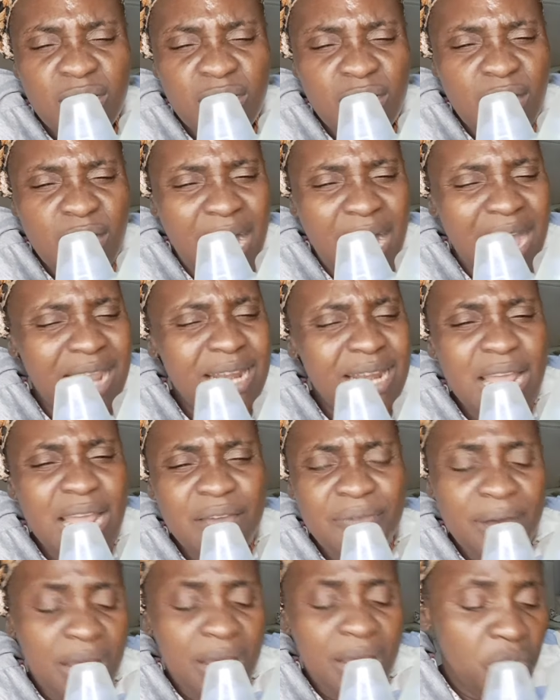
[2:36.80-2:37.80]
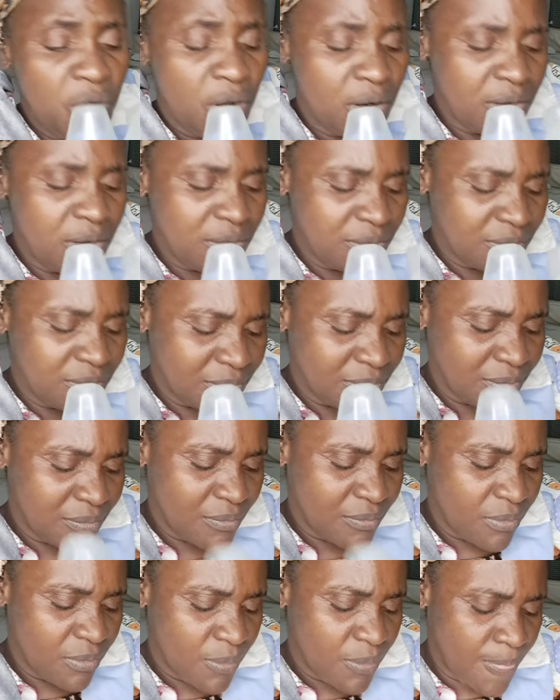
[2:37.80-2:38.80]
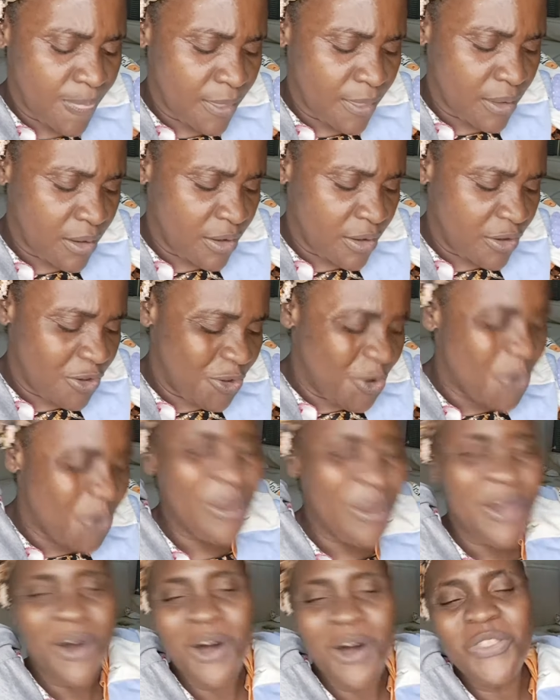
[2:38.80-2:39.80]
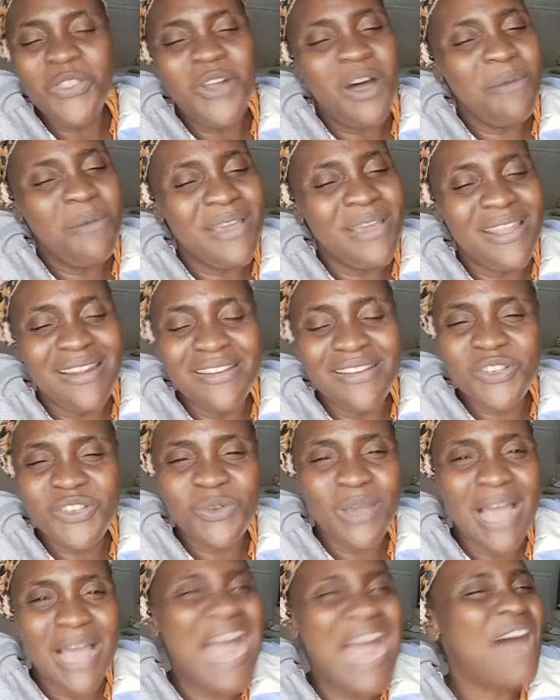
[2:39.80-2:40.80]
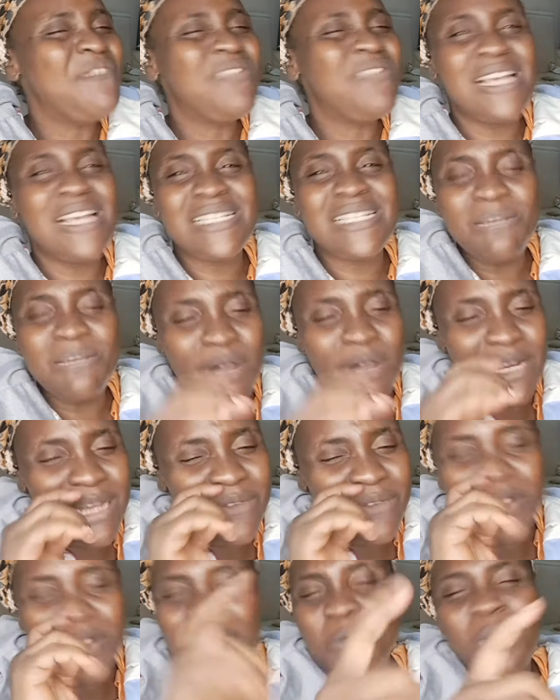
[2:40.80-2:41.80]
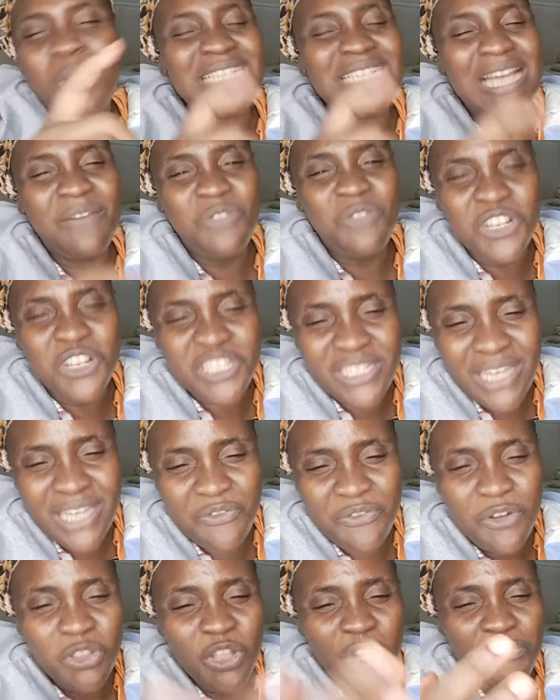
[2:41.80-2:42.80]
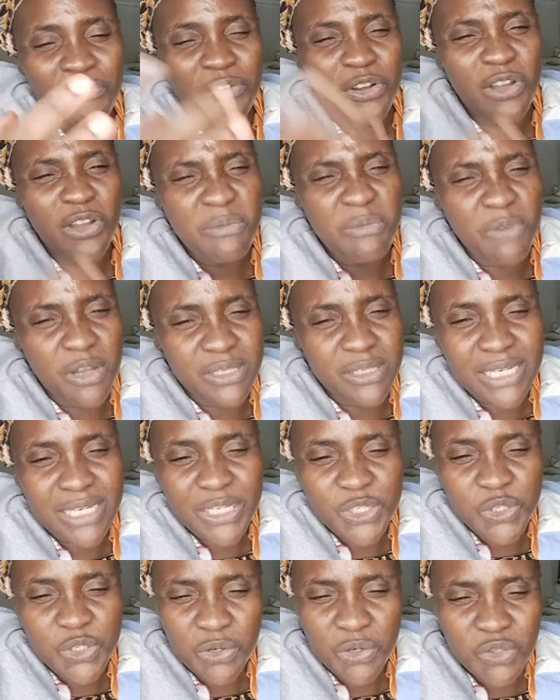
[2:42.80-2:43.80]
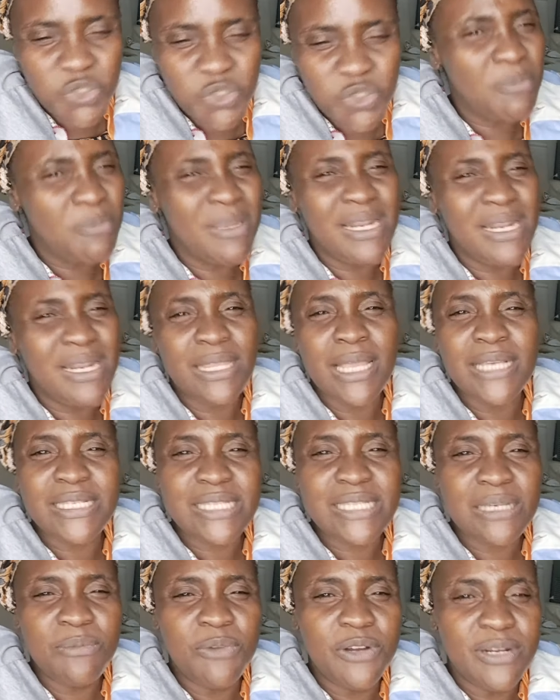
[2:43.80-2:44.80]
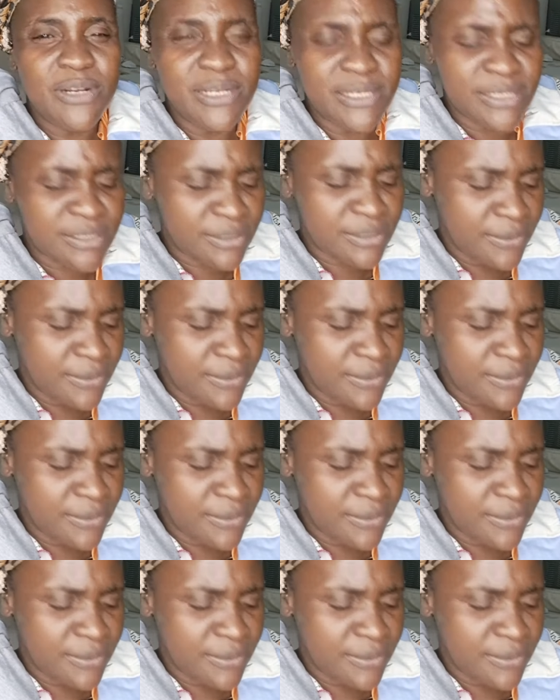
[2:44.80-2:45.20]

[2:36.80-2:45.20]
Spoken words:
I never know. You will honor me this way. I have testimony. Even the ones I'm not sharing. For those following me on TikTok. So many testimonies.